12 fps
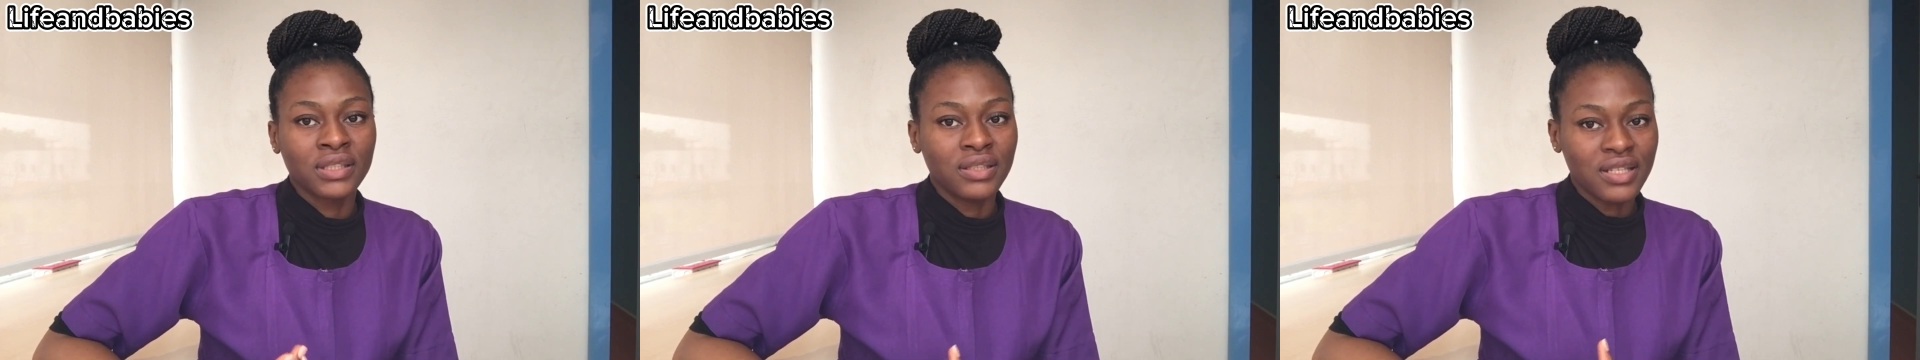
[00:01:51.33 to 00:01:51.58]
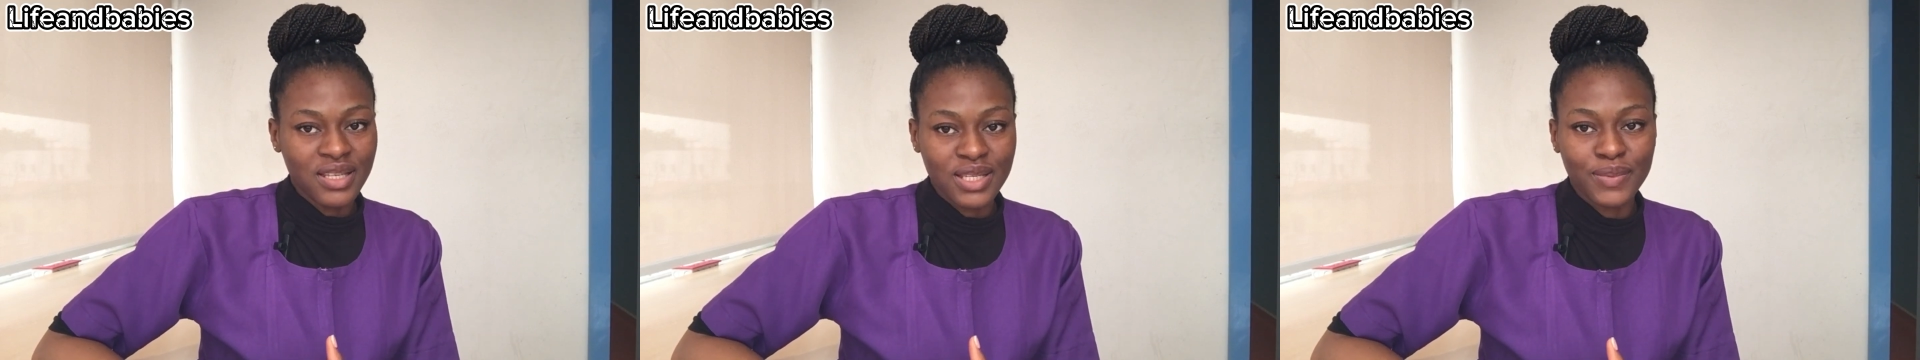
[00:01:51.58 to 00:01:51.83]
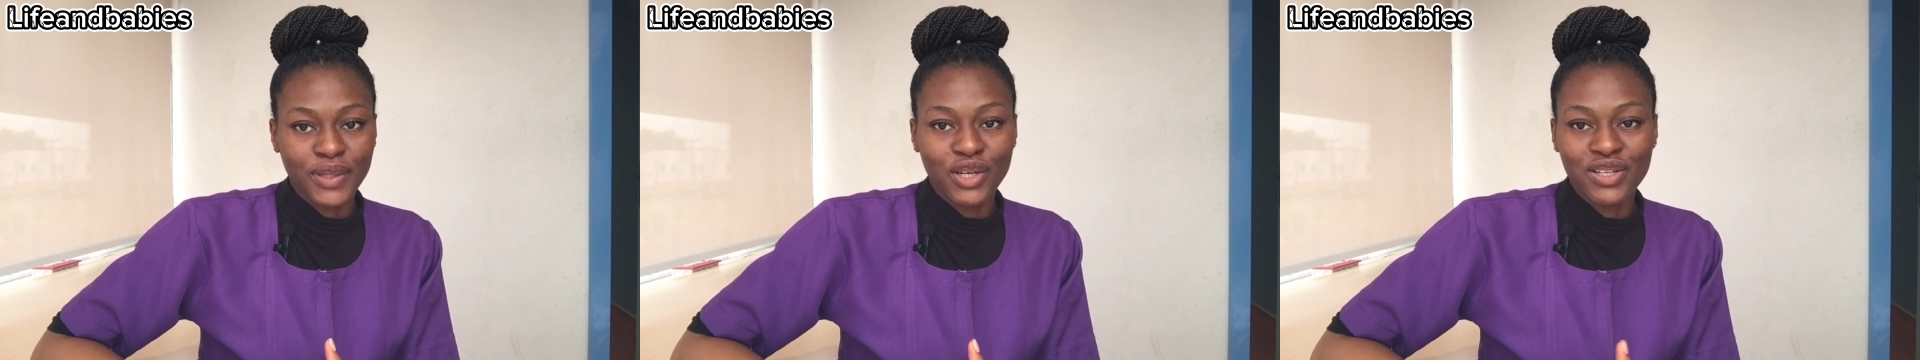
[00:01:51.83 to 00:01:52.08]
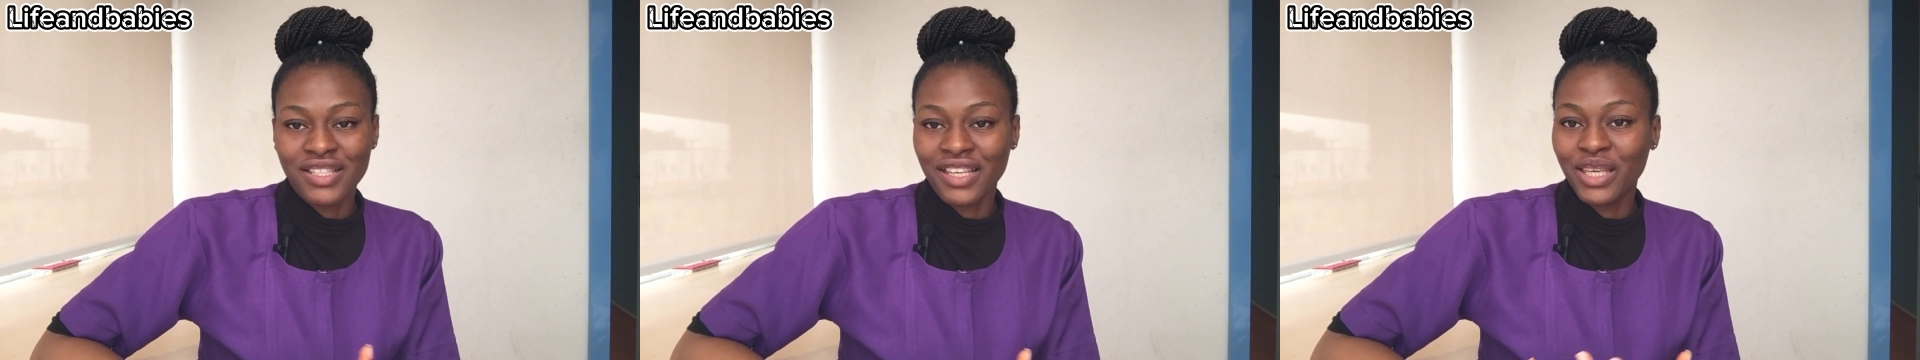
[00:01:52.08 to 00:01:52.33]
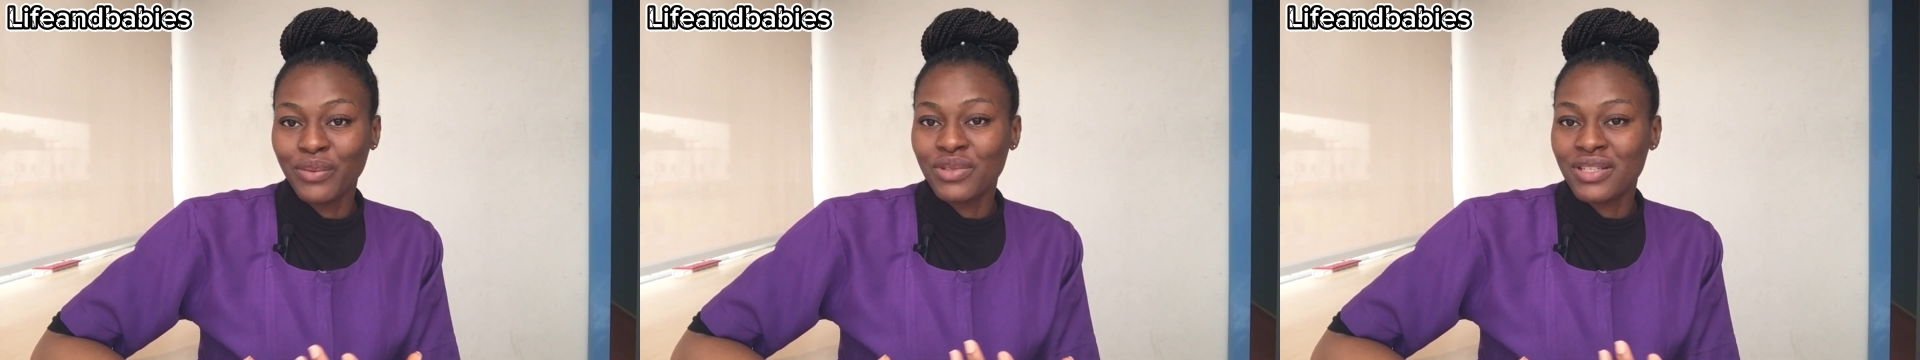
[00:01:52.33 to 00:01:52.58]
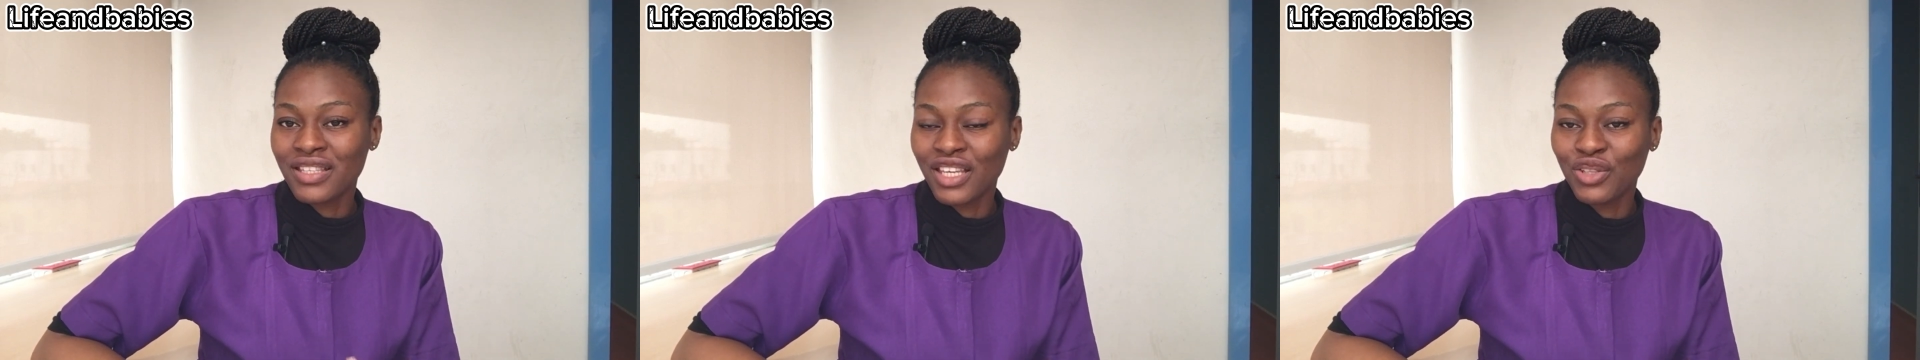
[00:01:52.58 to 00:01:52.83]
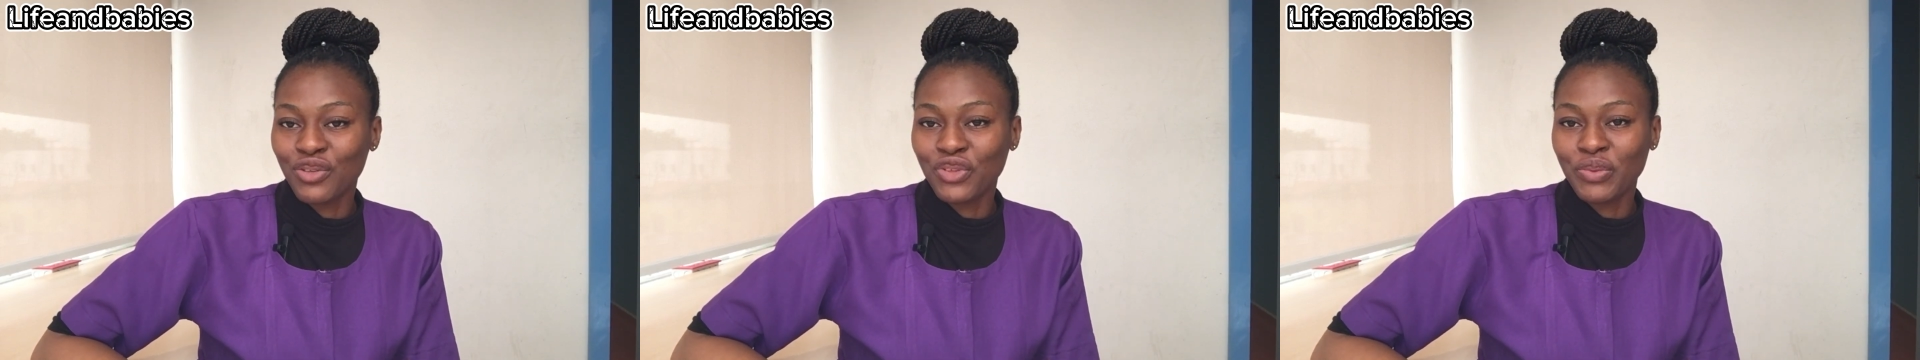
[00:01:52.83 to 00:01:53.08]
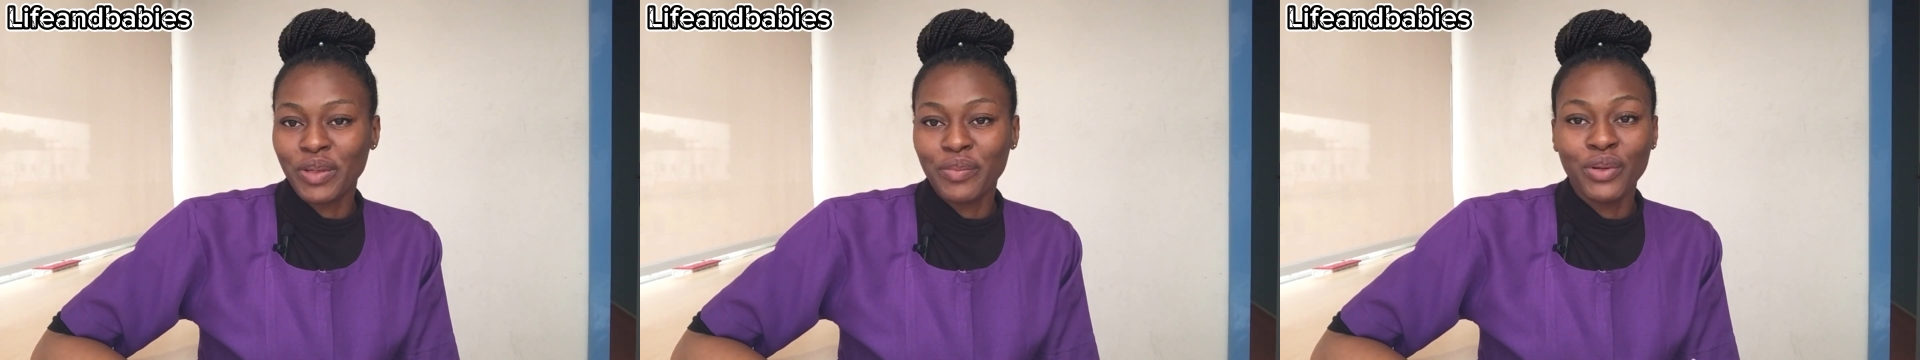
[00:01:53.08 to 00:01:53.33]
This is because they keep the skin of
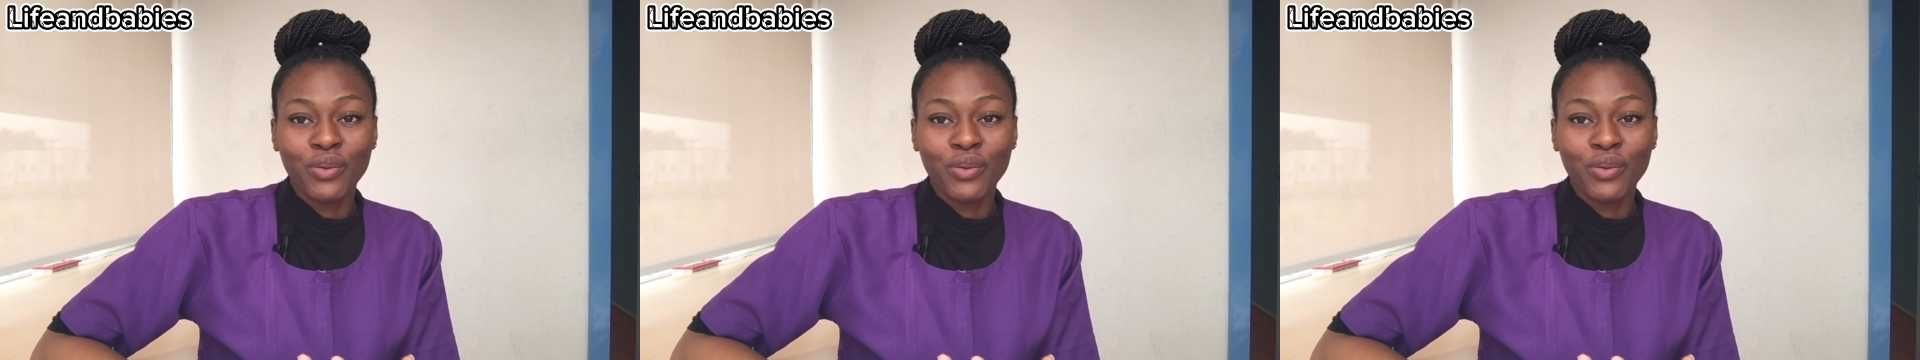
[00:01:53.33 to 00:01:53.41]
your baby